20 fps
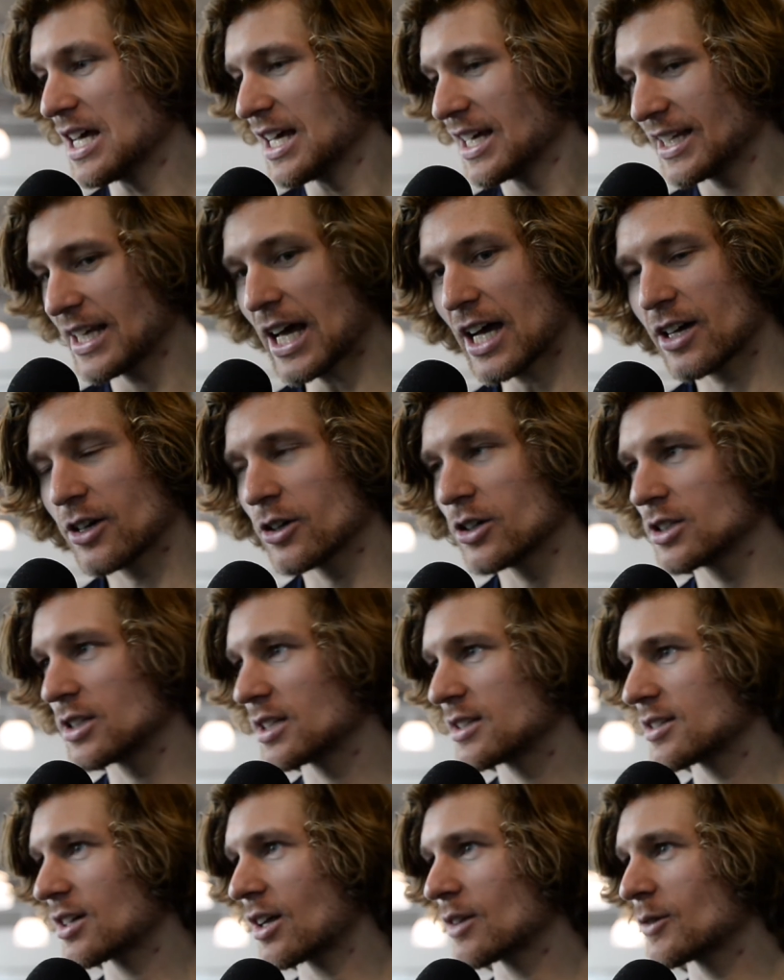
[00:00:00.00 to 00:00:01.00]
Yeah, good.
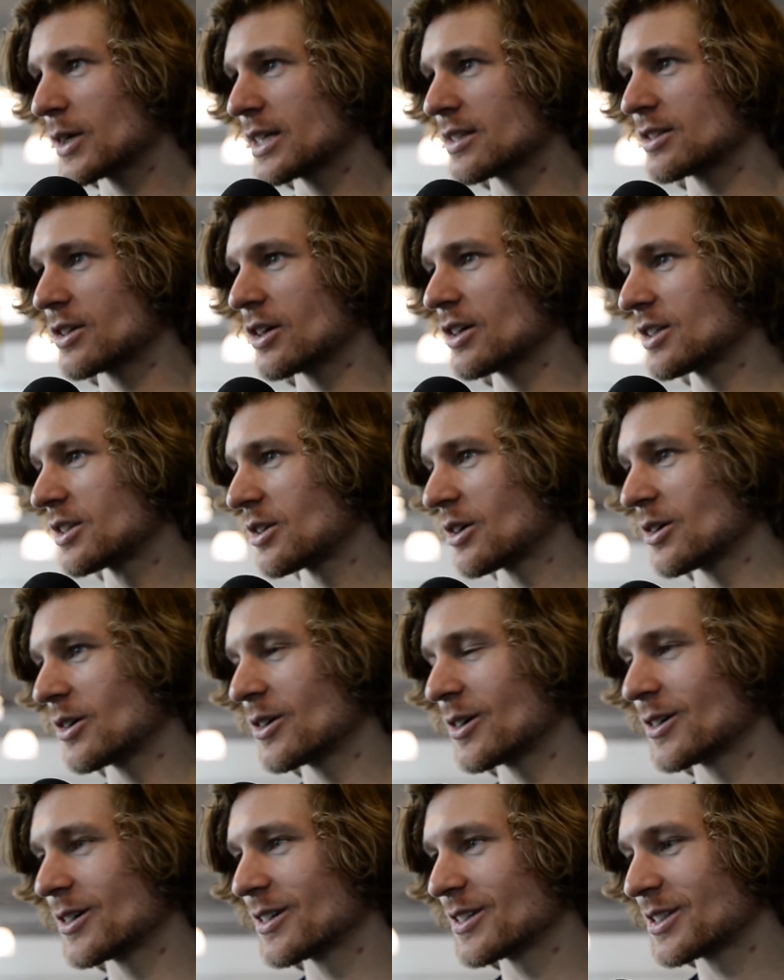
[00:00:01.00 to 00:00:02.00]
It's always good
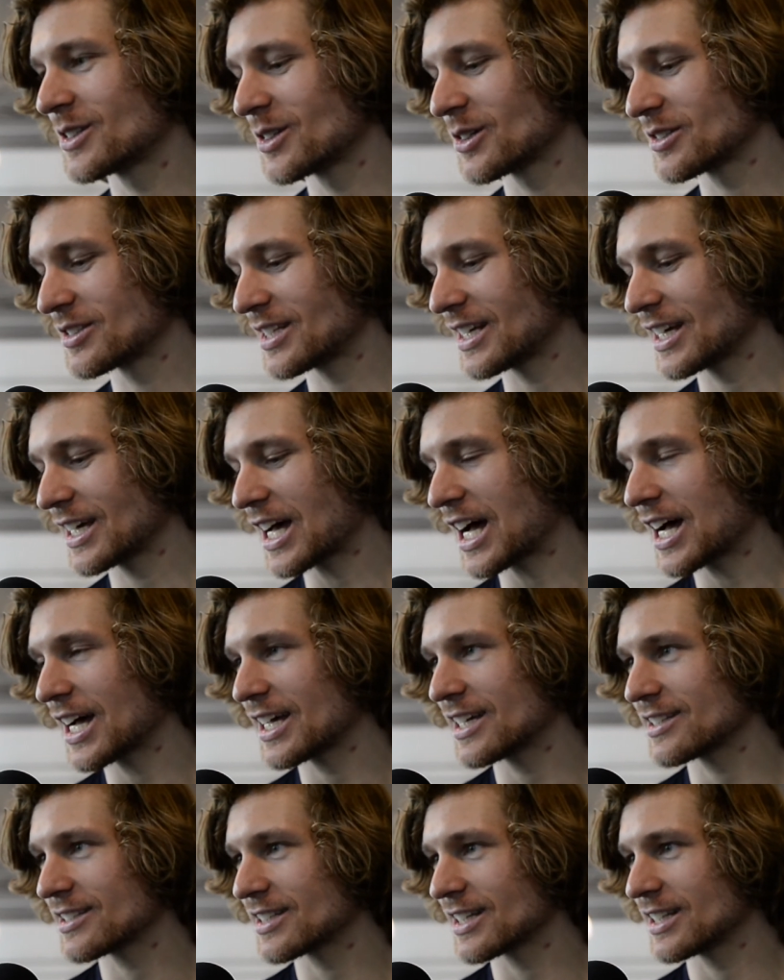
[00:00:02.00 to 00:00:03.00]
to see
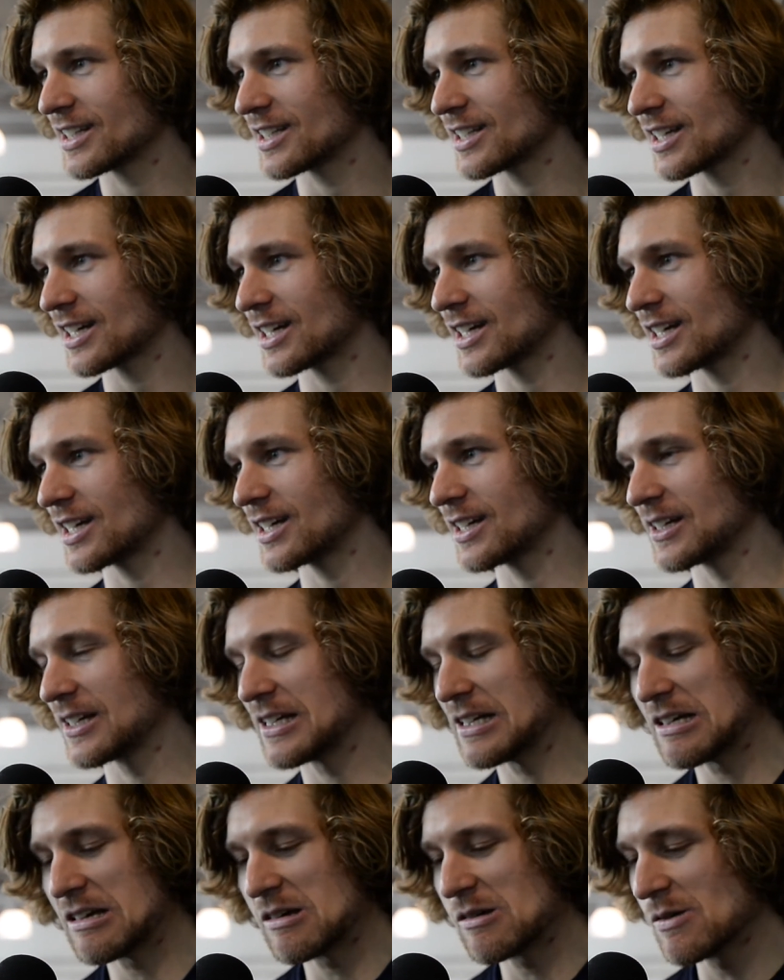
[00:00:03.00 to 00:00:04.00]
guys and
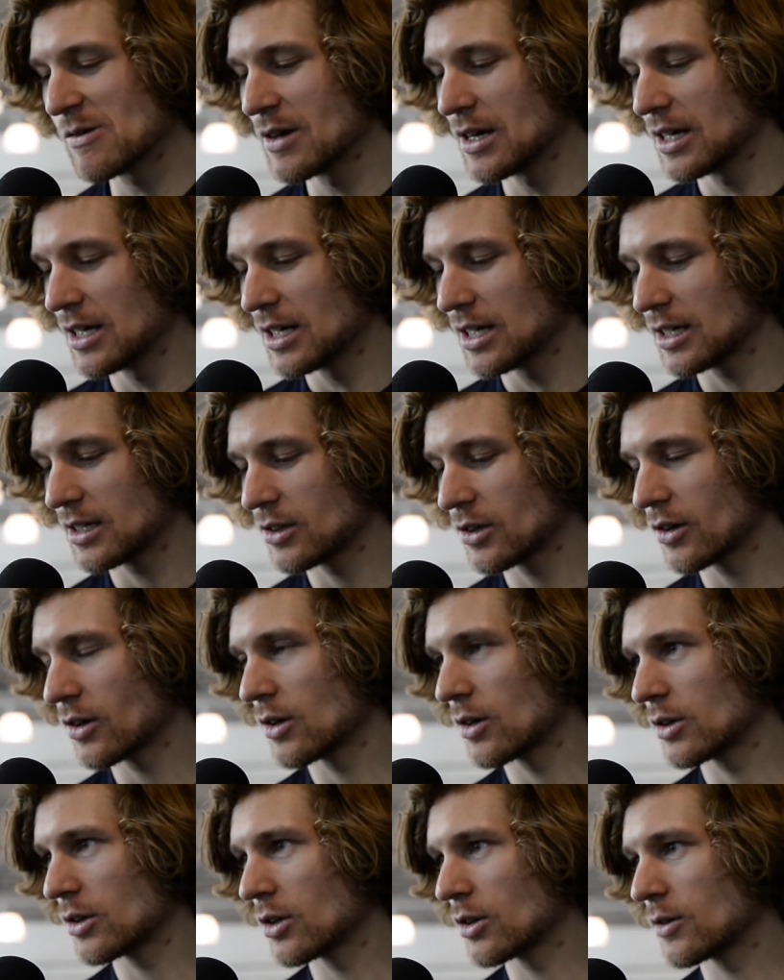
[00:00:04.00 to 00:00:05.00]

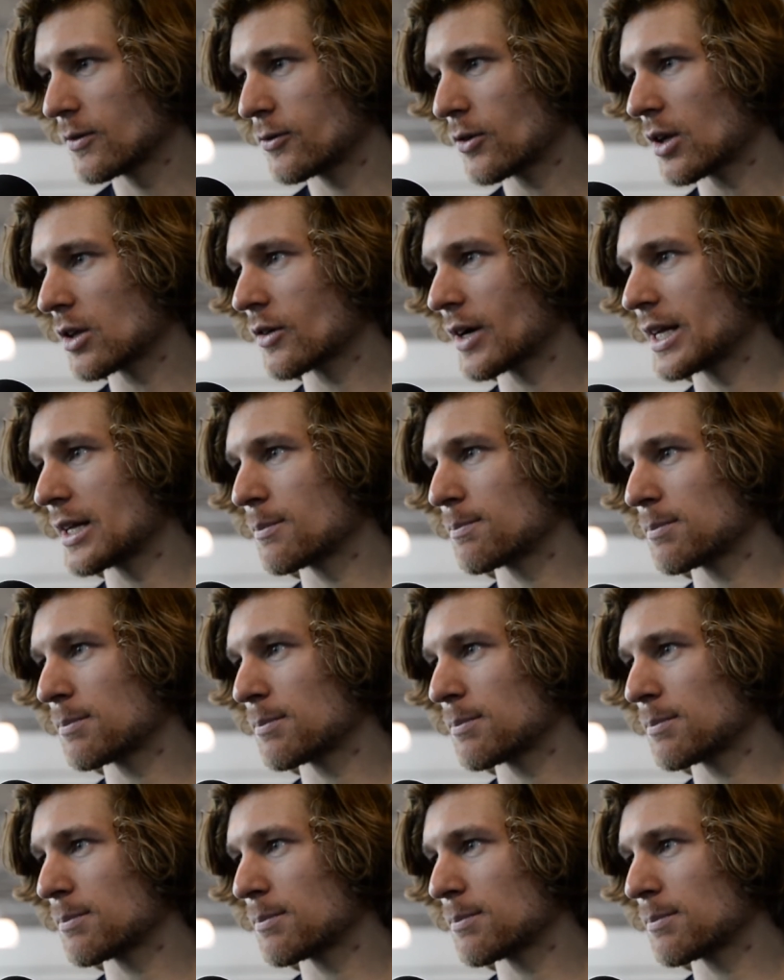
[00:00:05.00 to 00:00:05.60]
you've already